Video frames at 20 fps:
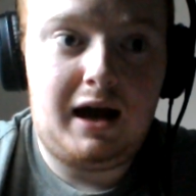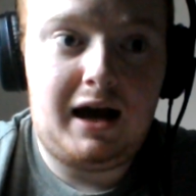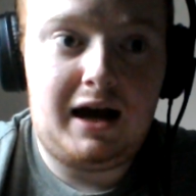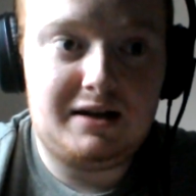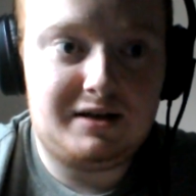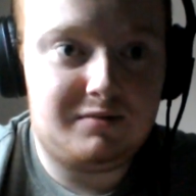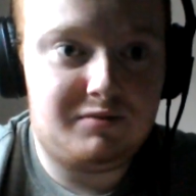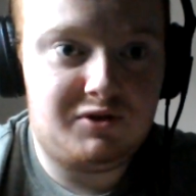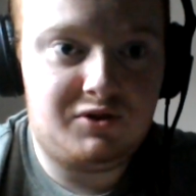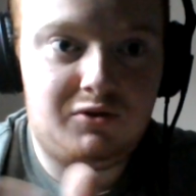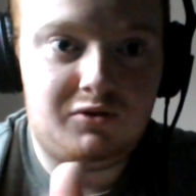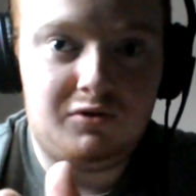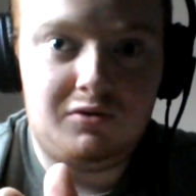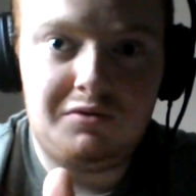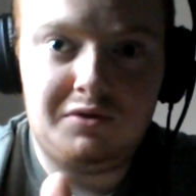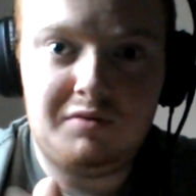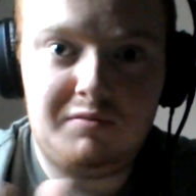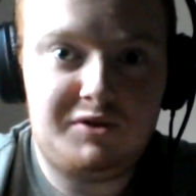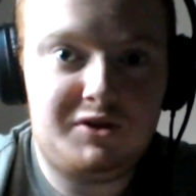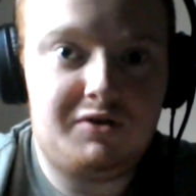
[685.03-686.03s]
as I'm
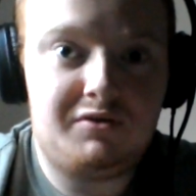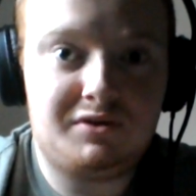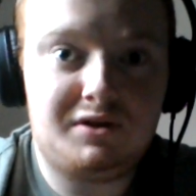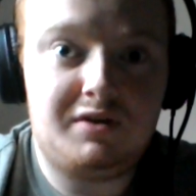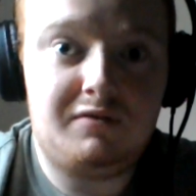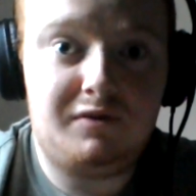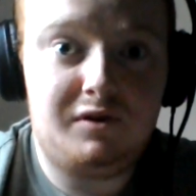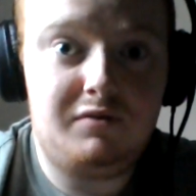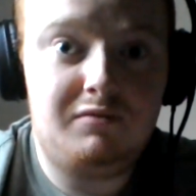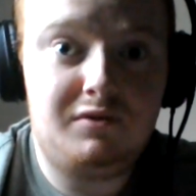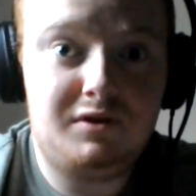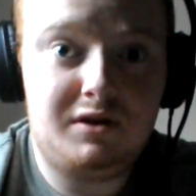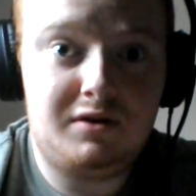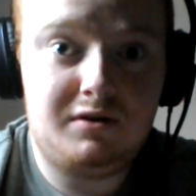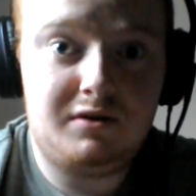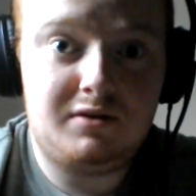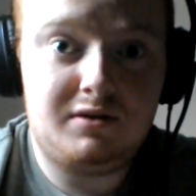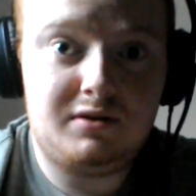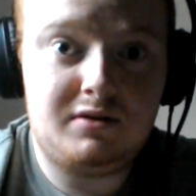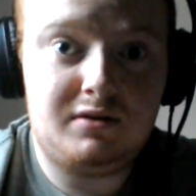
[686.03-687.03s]
sure the majority of you did.
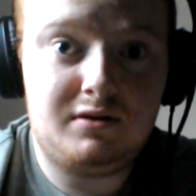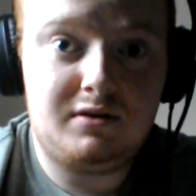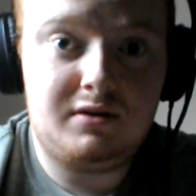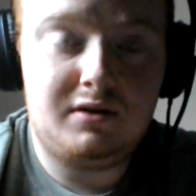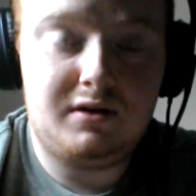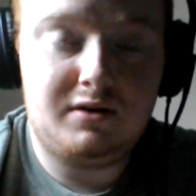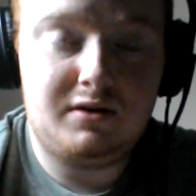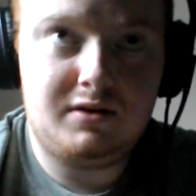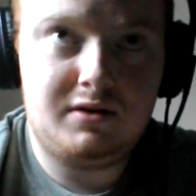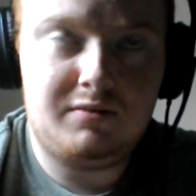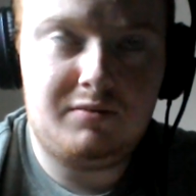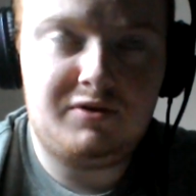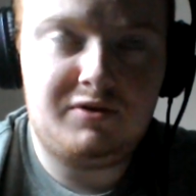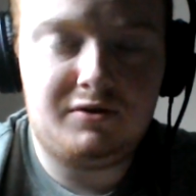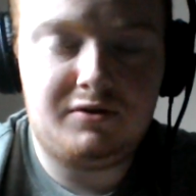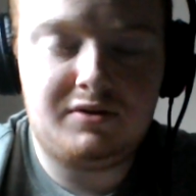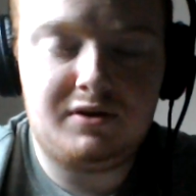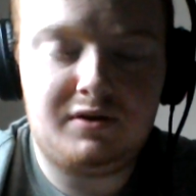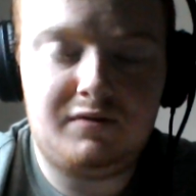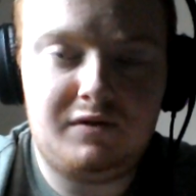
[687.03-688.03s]
The
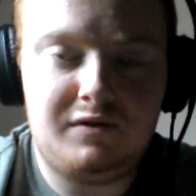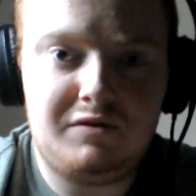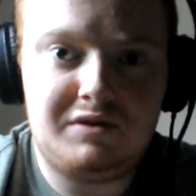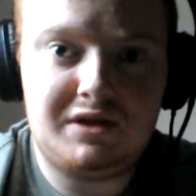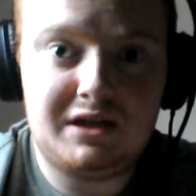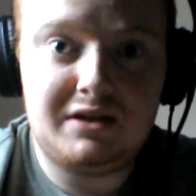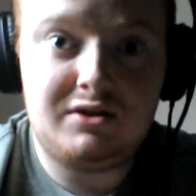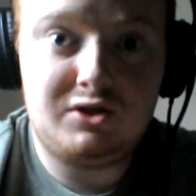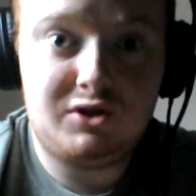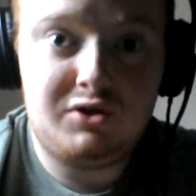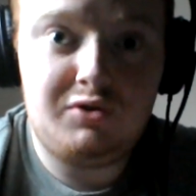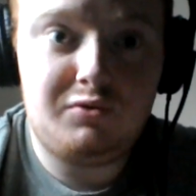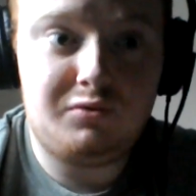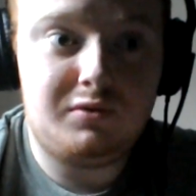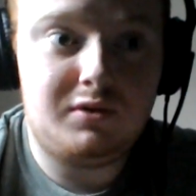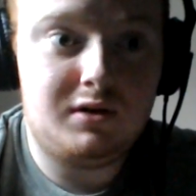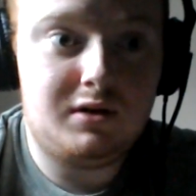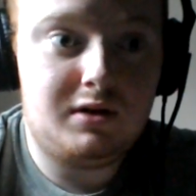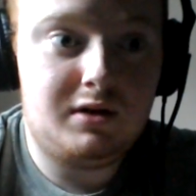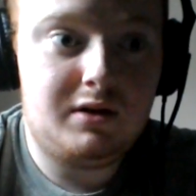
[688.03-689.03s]
majority of you did too.
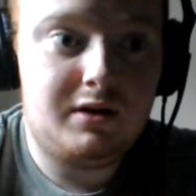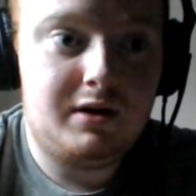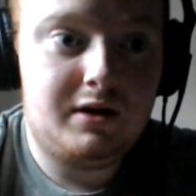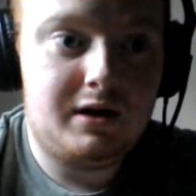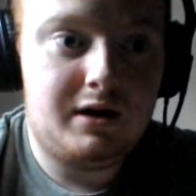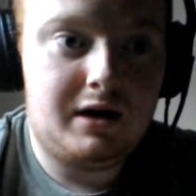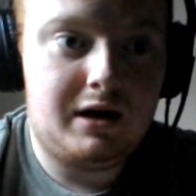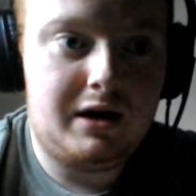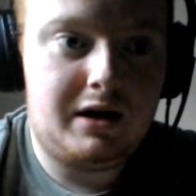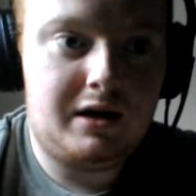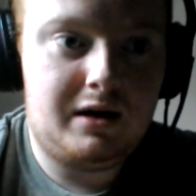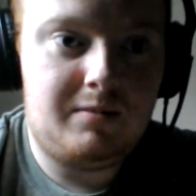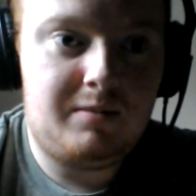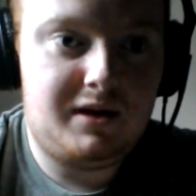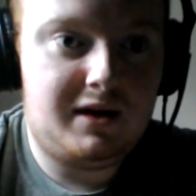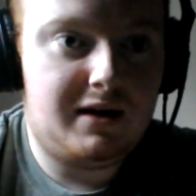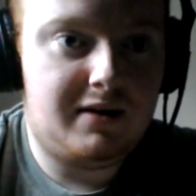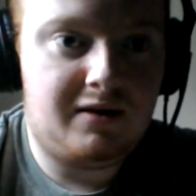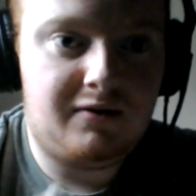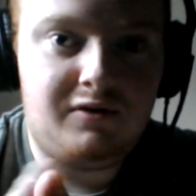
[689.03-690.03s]
But
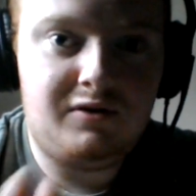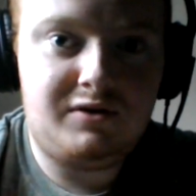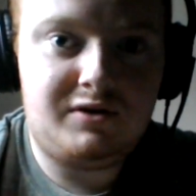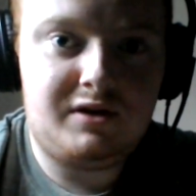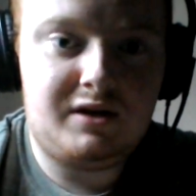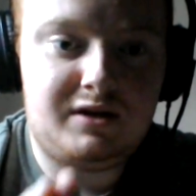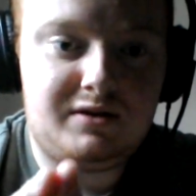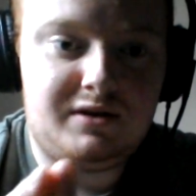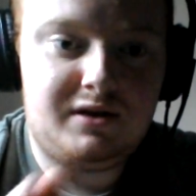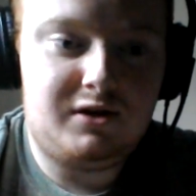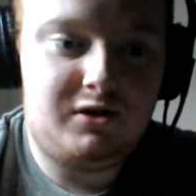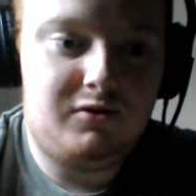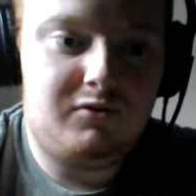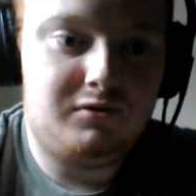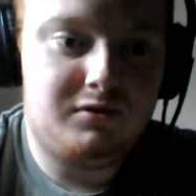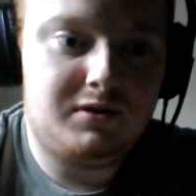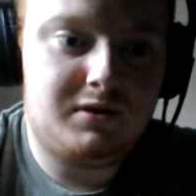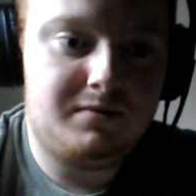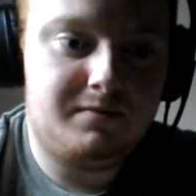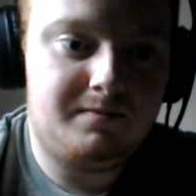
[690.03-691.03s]
yeah, their future is
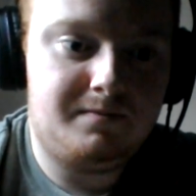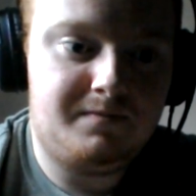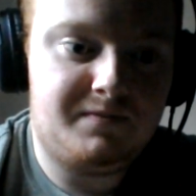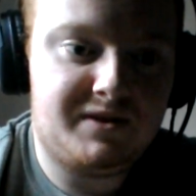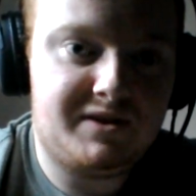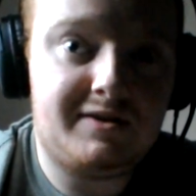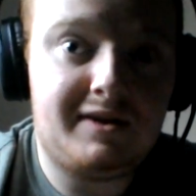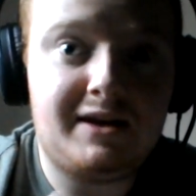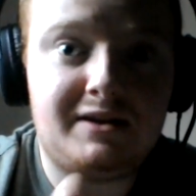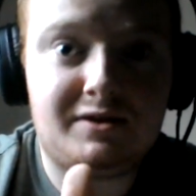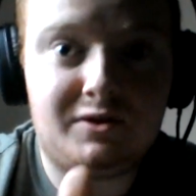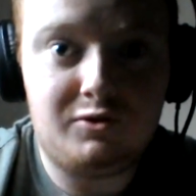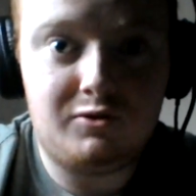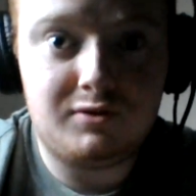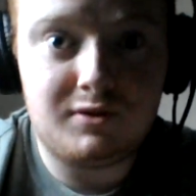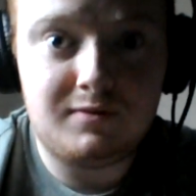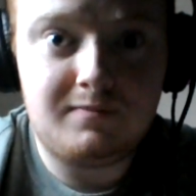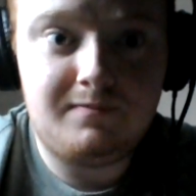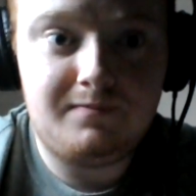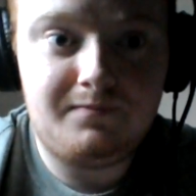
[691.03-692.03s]
secured, so that's
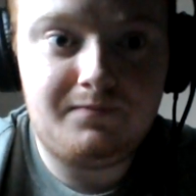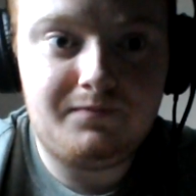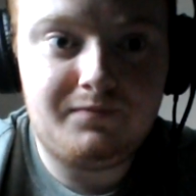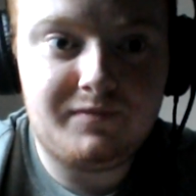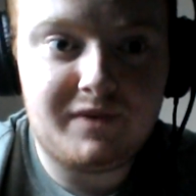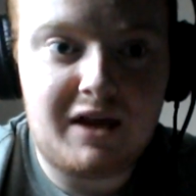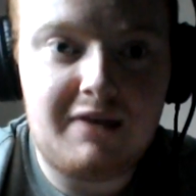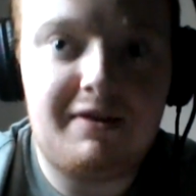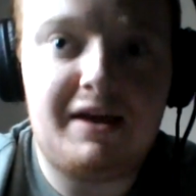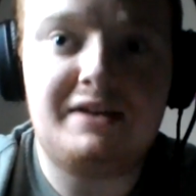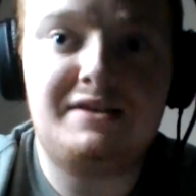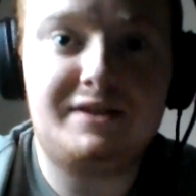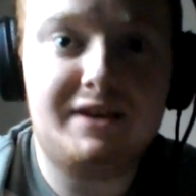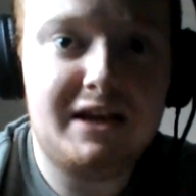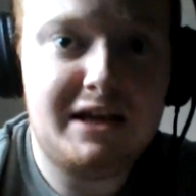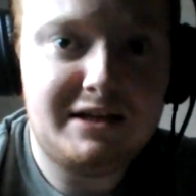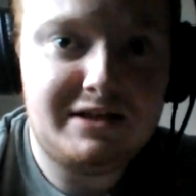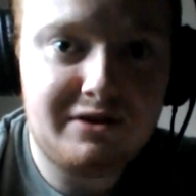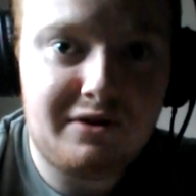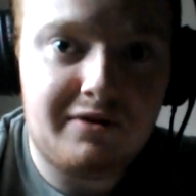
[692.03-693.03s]
good. Their
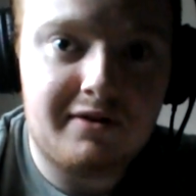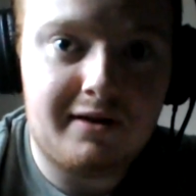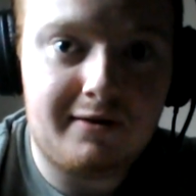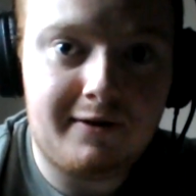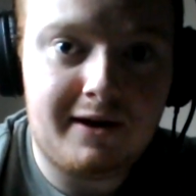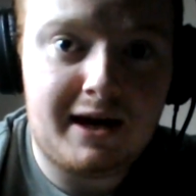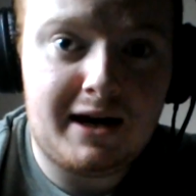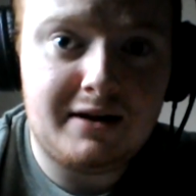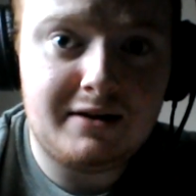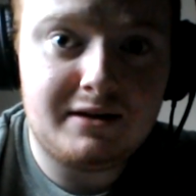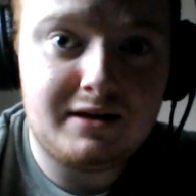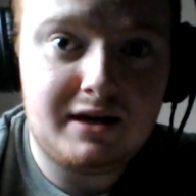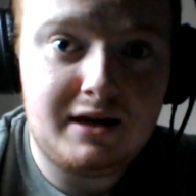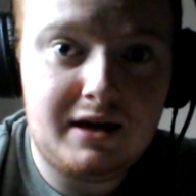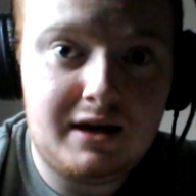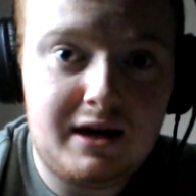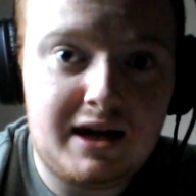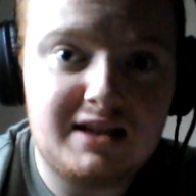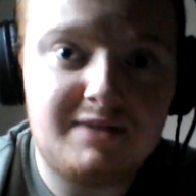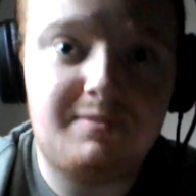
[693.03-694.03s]
season, on the other hand,
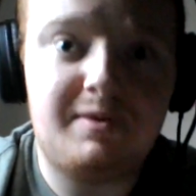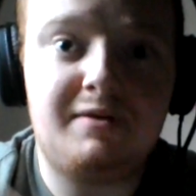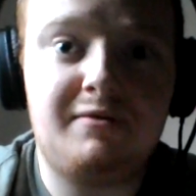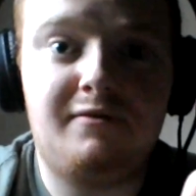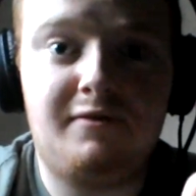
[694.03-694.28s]
has been